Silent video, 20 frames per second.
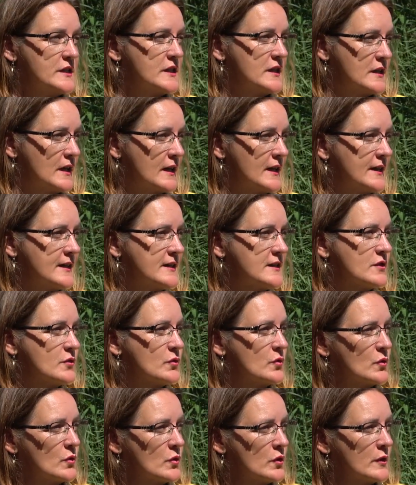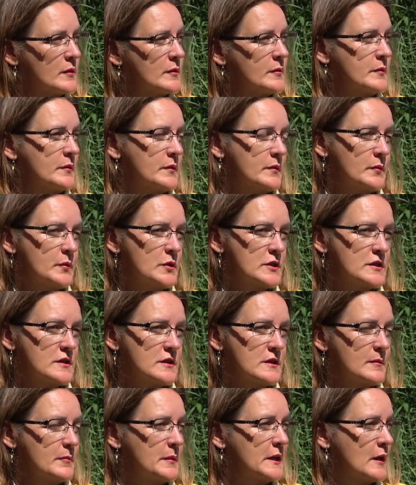she died, or
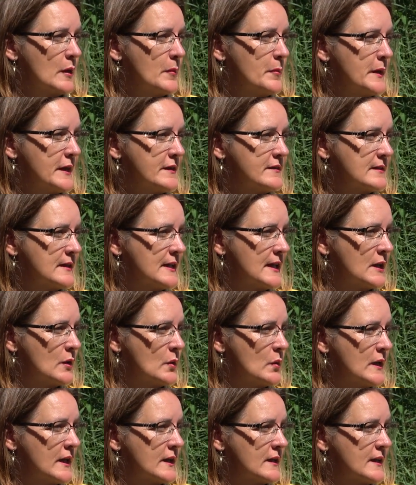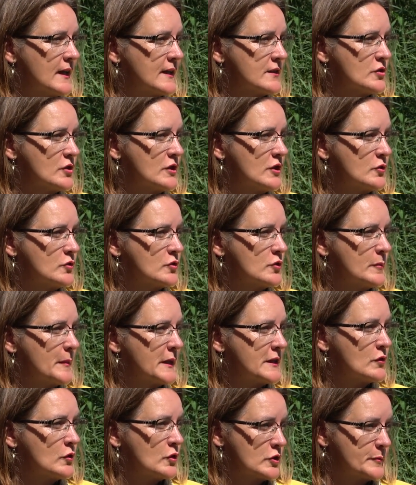would become mentally ill and had to go to a
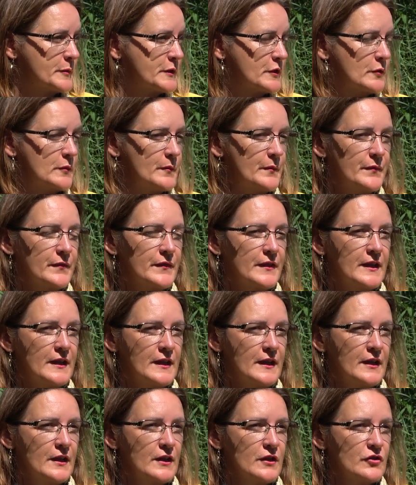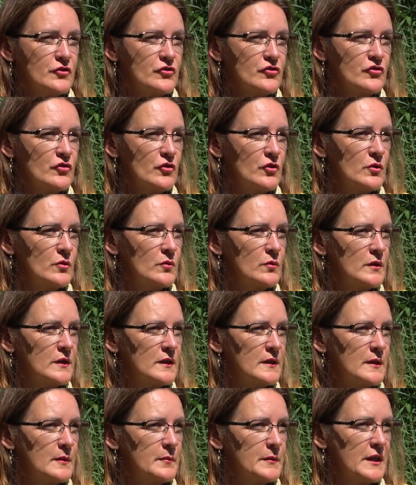mental hospital. So
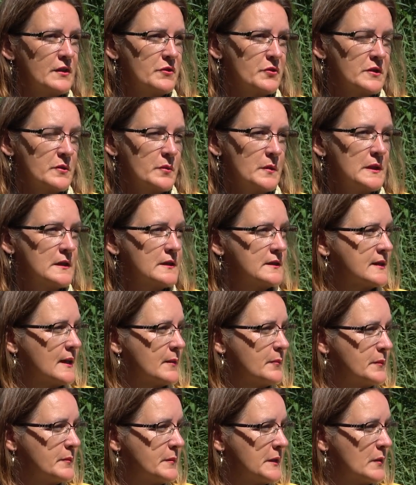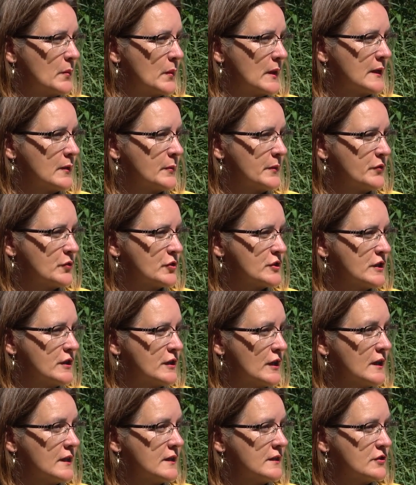he thought, well, it can be a while before she
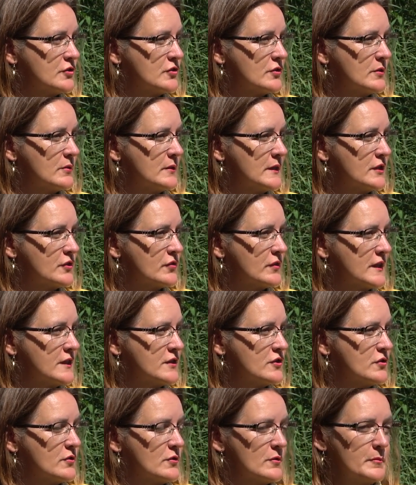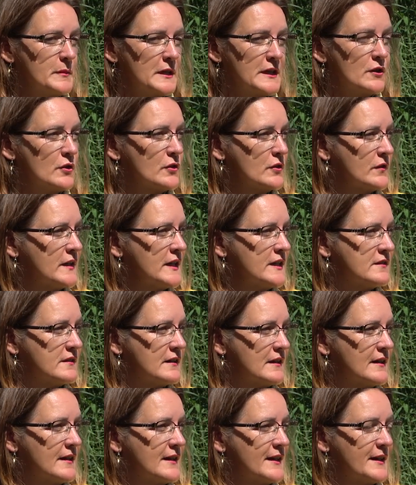dies, so he tried to make her crazy.